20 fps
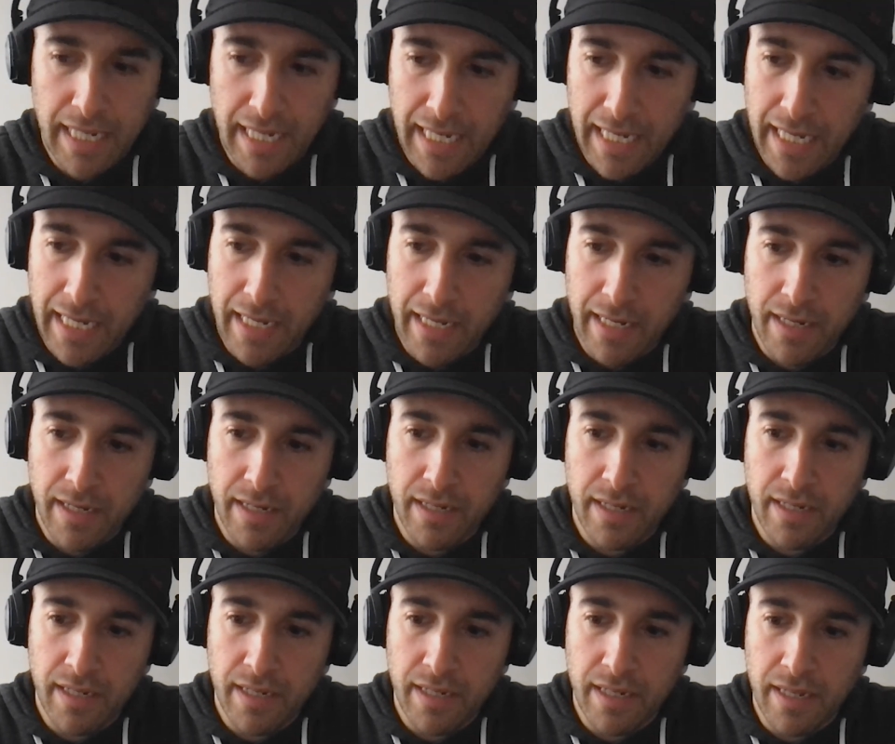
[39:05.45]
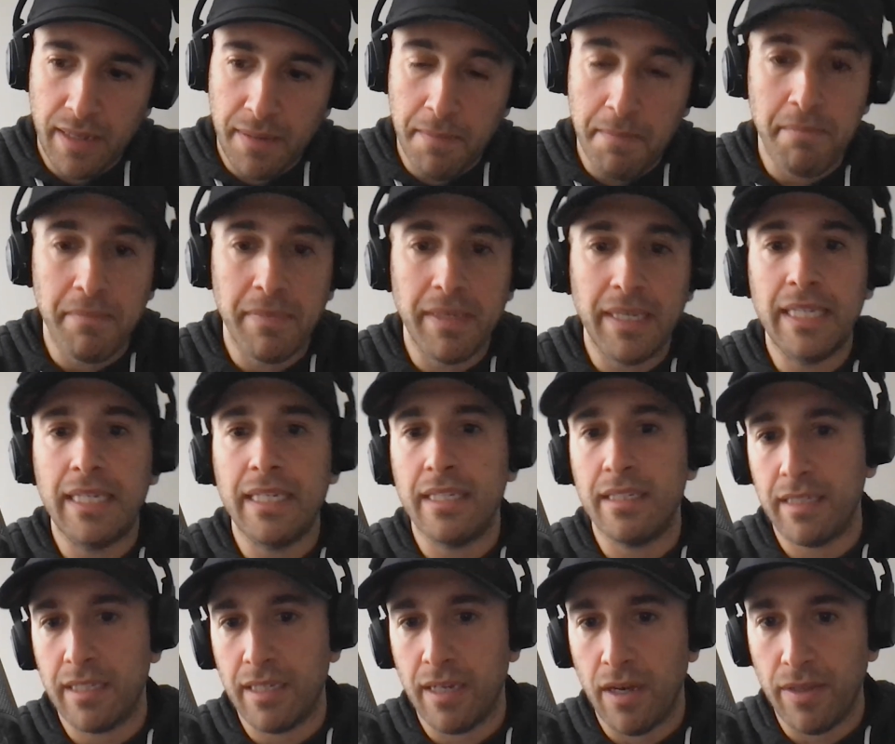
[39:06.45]
And
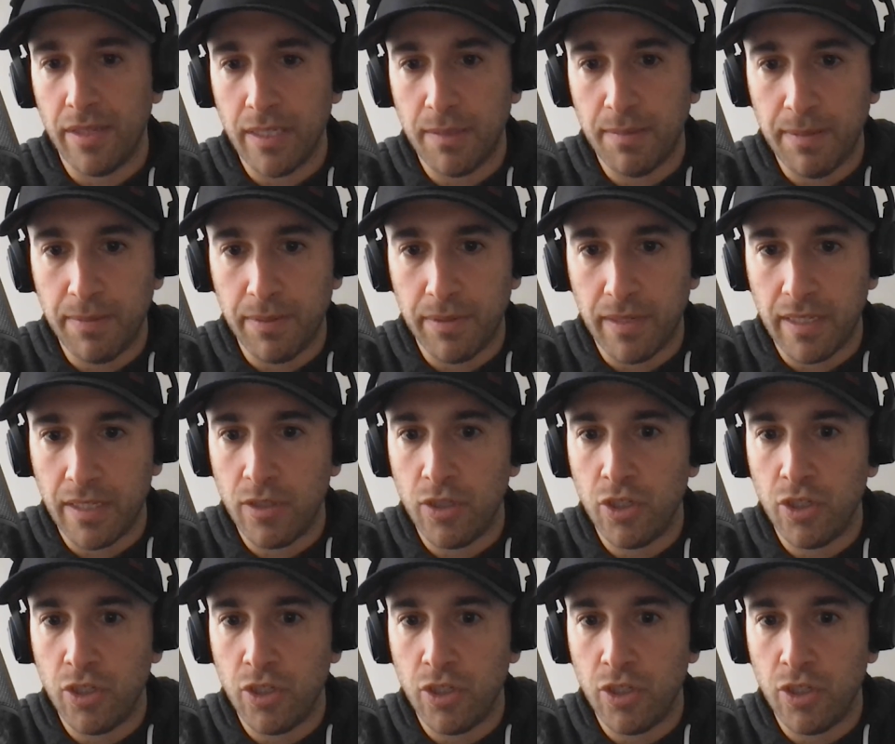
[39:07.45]
immediately all these people are like,